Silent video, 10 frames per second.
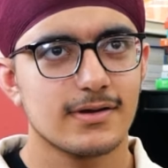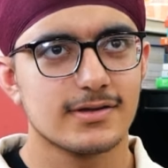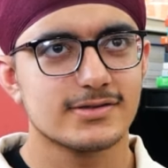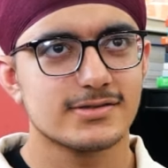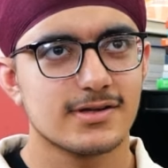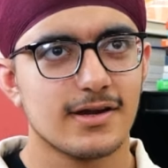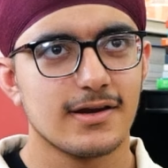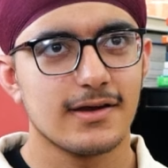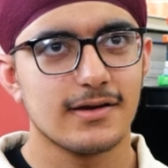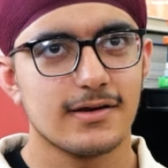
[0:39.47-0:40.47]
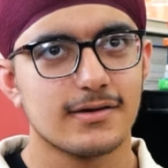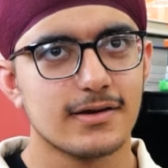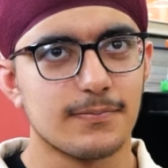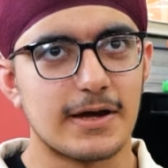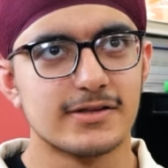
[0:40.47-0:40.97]
it
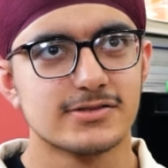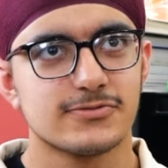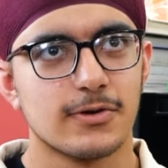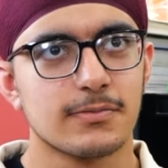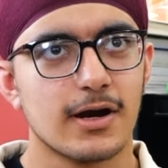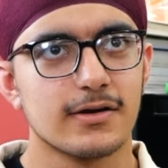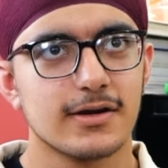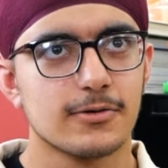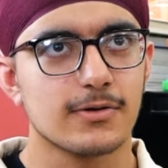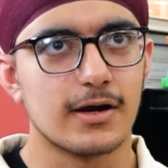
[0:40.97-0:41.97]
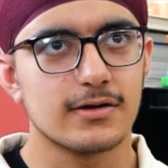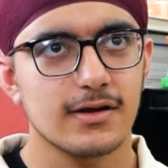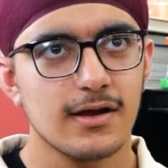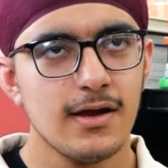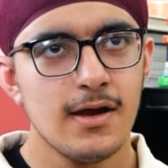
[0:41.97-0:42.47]
depends from country to
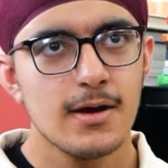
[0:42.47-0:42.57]
country,